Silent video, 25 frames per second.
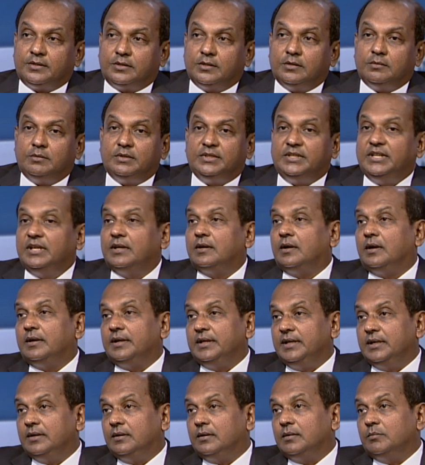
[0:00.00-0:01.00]
growth year on
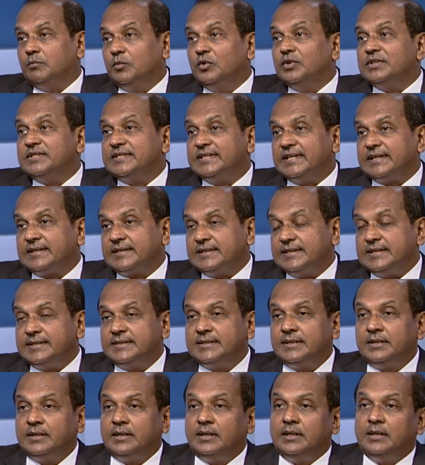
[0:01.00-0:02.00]
year on both
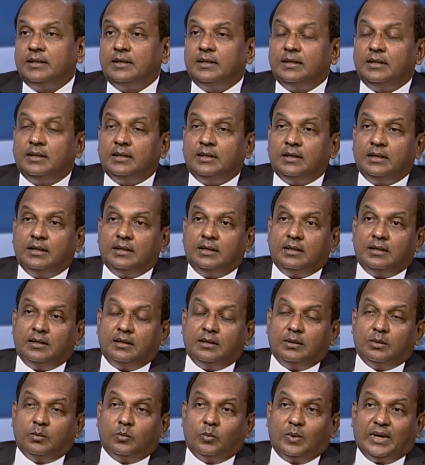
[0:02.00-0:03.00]
sectors.
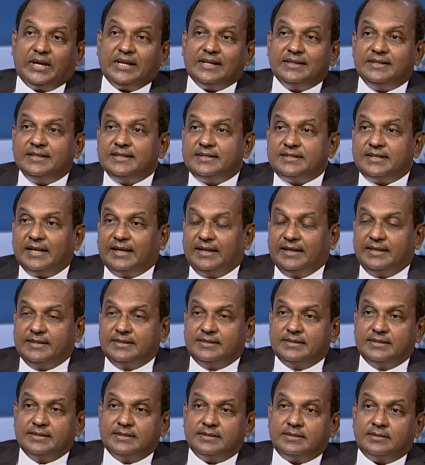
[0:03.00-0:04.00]
What are these
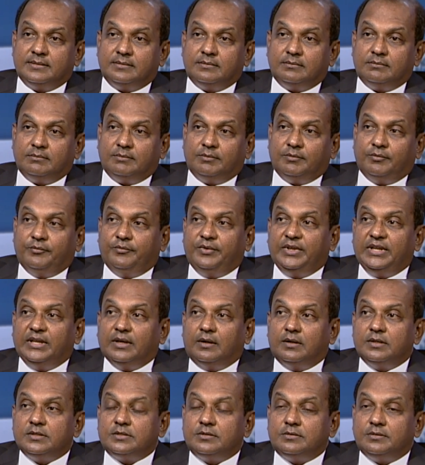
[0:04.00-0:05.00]
challenges? We
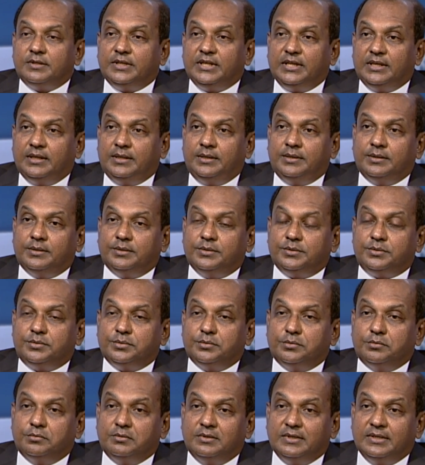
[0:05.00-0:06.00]
also need
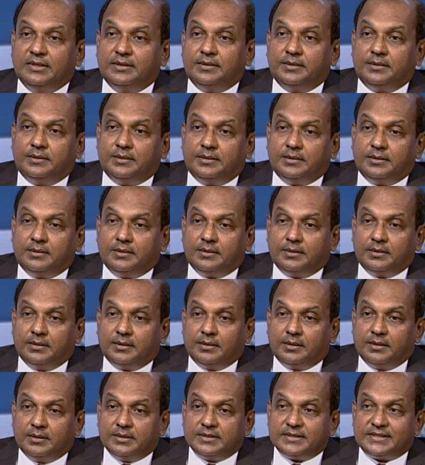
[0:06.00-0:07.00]
to
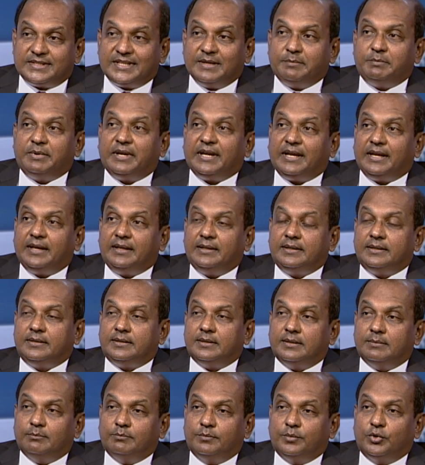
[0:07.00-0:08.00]
separate
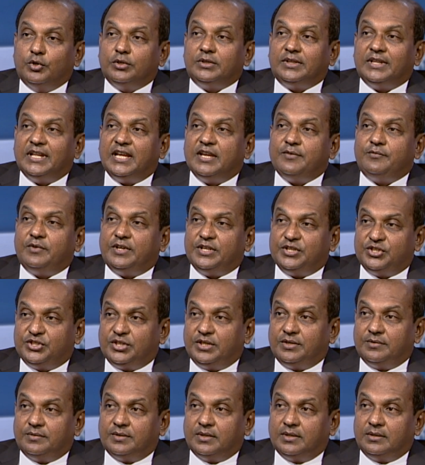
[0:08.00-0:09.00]
both life and
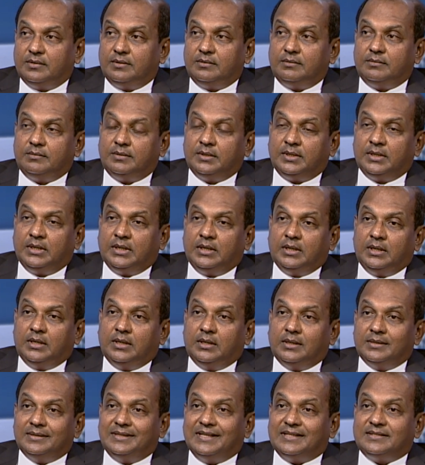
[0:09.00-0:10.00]
general.
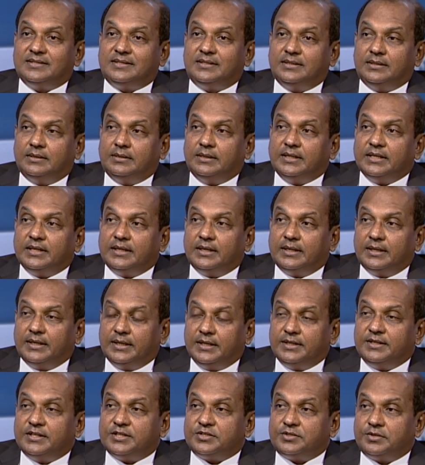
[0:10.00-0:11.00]
That's a
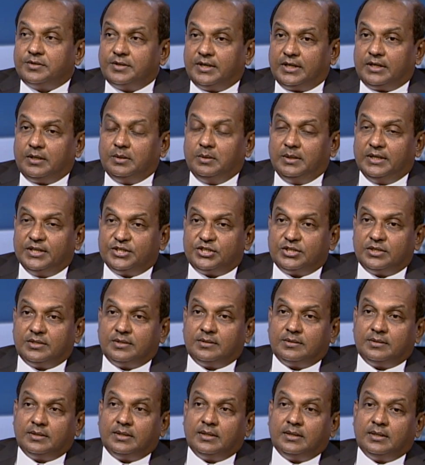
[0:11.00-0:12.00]
industry regulation.
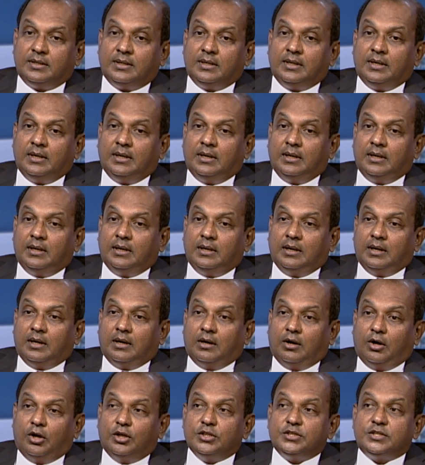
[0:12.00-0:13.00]

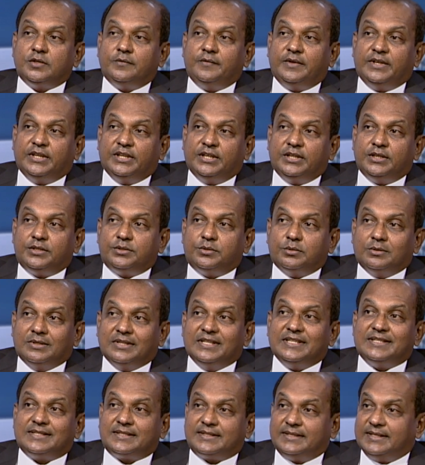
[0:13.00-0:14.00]
Also, we need to
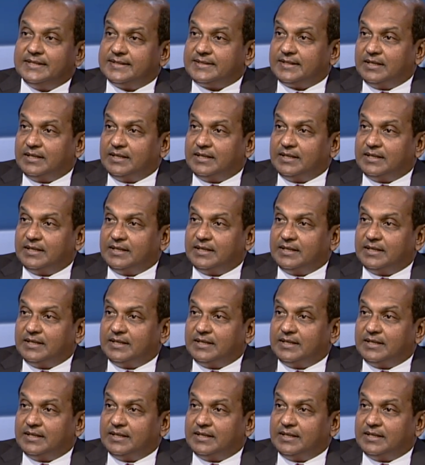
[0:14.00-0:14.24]
list these